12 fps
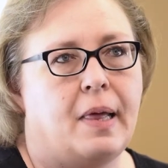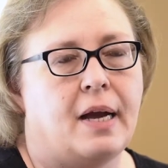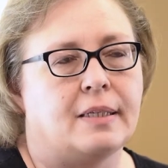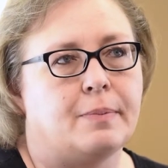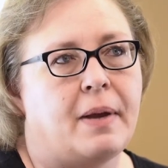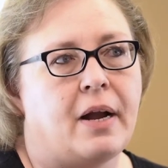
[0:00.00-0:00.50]

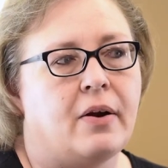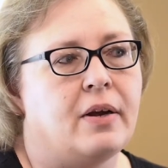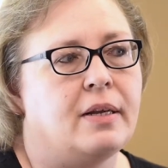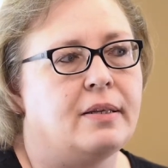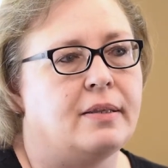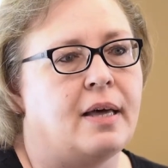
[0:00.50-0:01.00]
As a
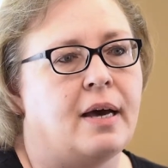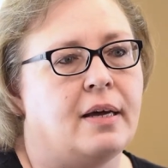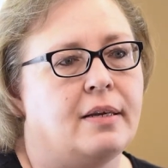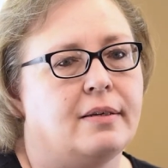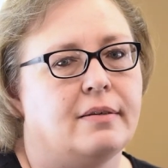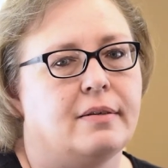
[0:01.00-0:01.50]
parent,
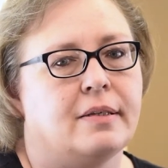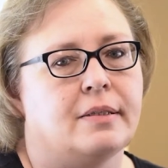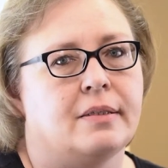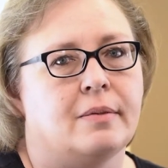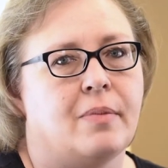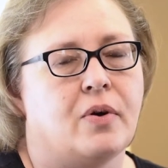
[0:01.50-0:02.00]
that
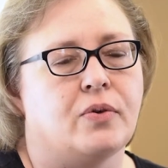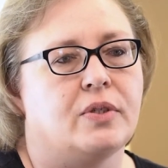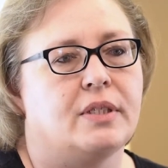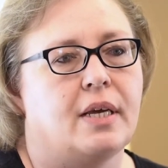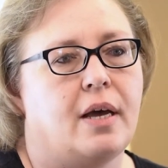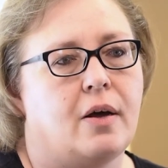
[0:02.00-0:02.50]
is the
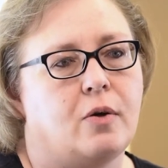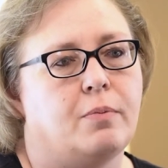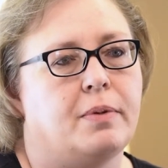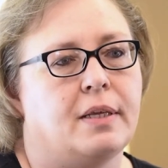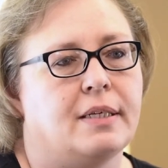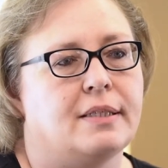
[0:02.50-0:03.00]
most
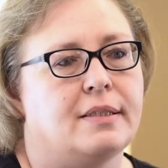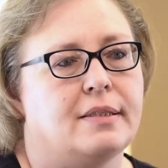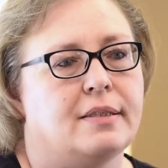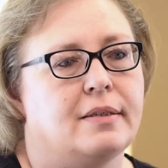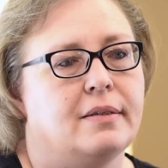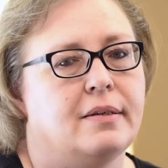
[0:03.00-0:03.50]

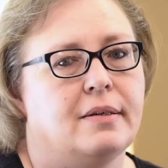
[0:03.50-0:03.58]
helpless,